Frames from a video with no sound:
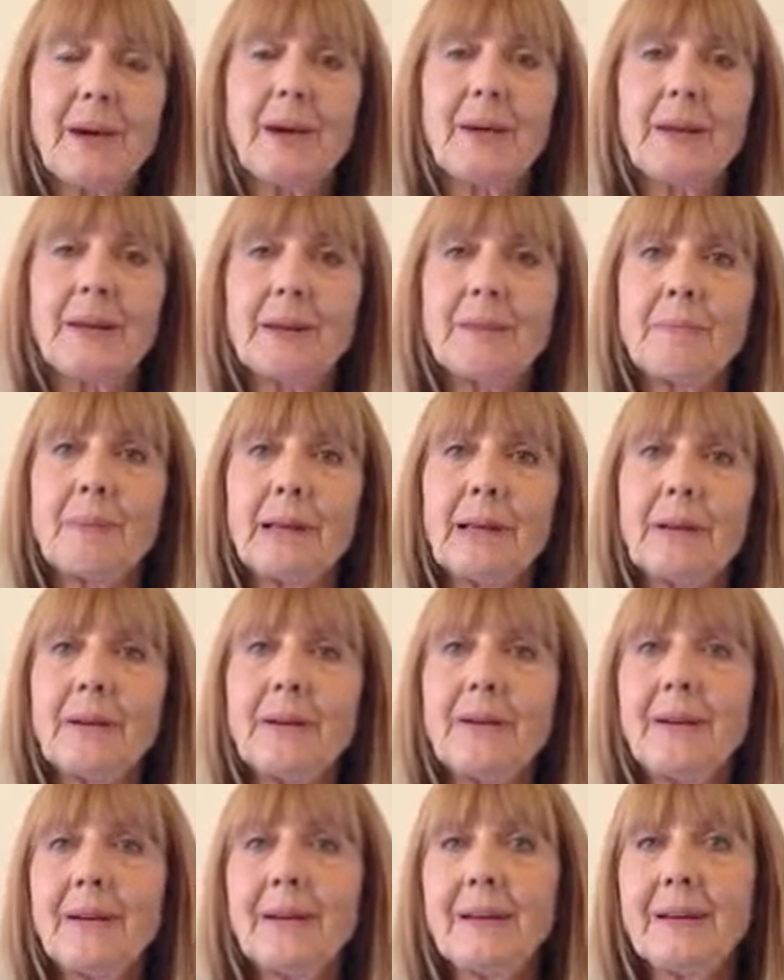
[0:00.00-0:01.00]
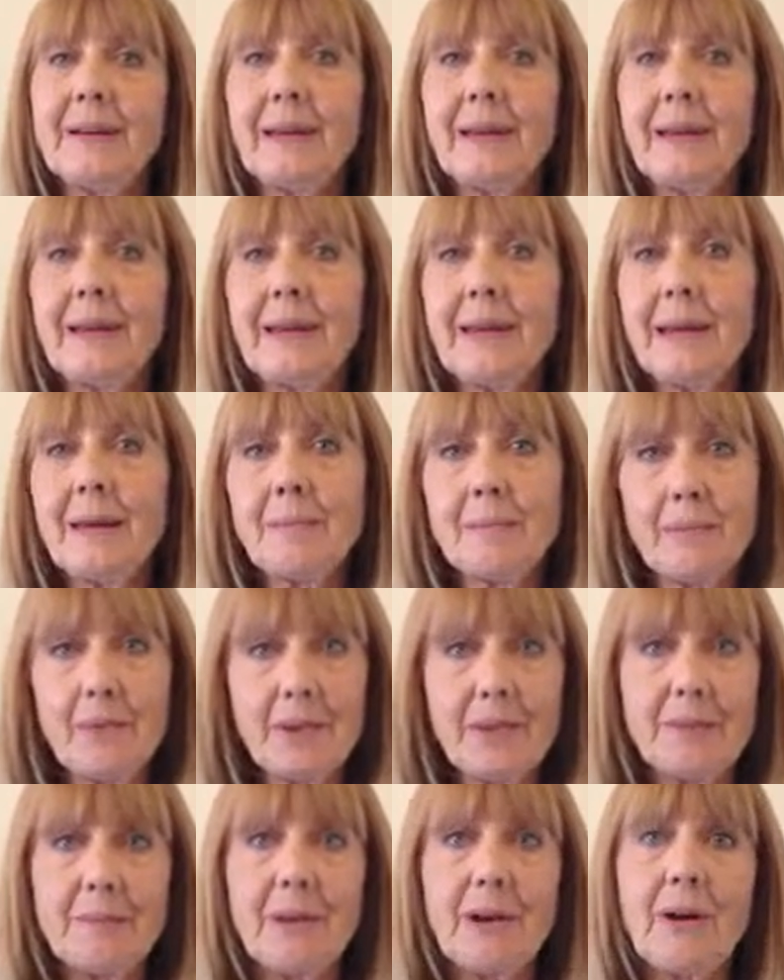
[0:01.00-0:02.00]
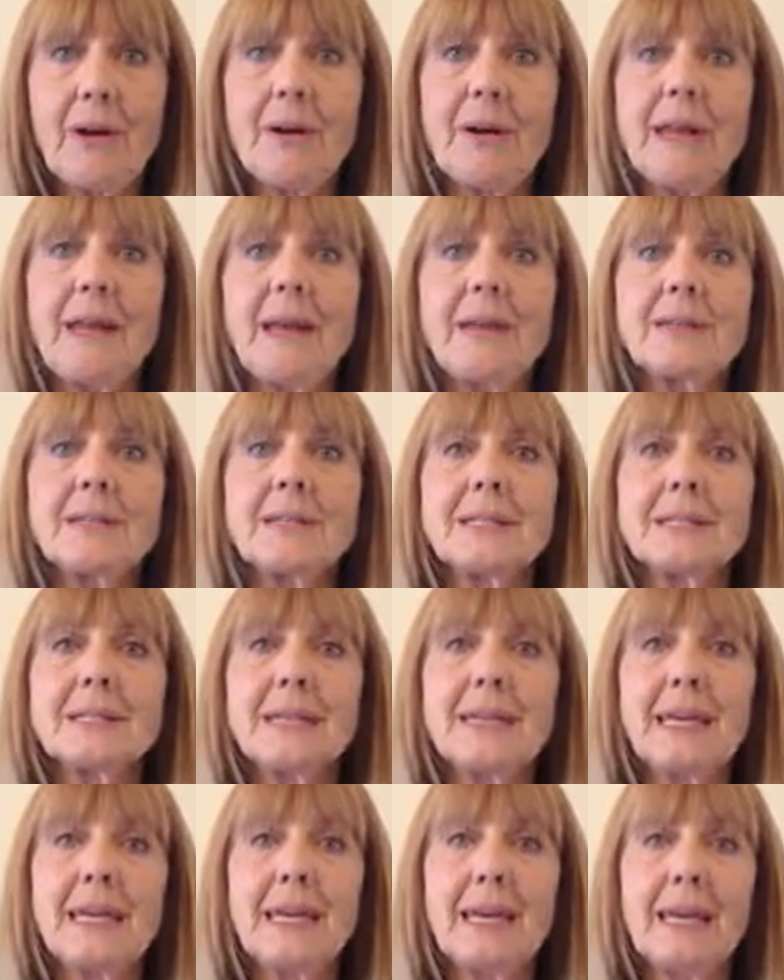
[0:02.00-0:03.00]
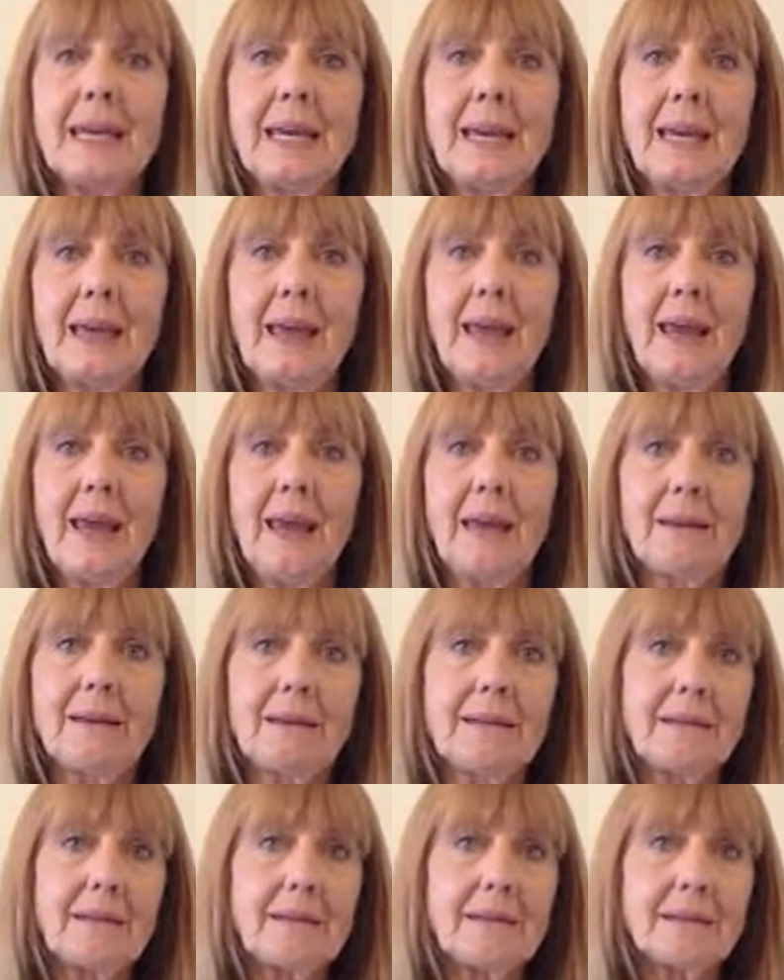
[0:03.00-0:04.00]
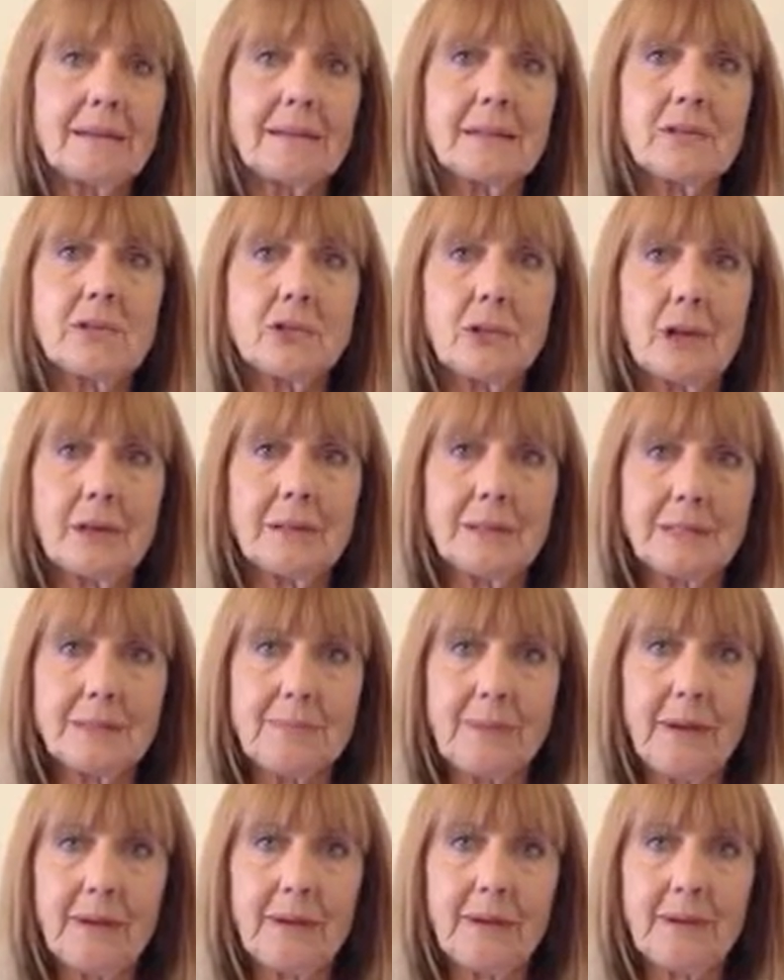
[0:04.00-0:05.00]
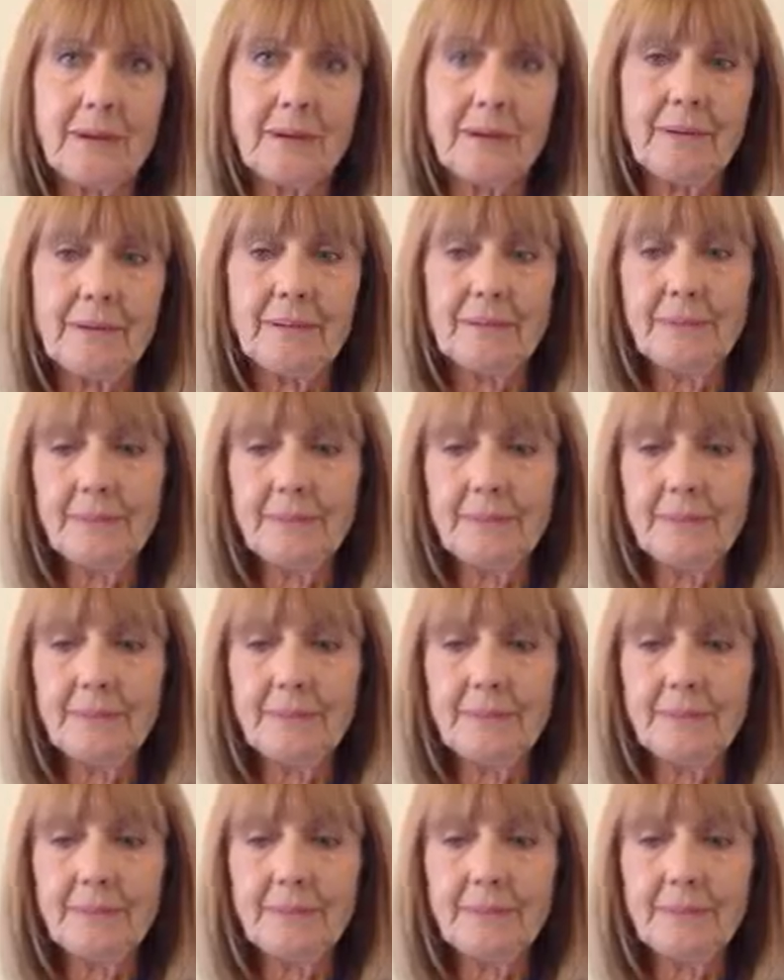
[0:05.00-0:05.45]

Marilyn Miller. I am with the McGarty Agency, and this is John's mother.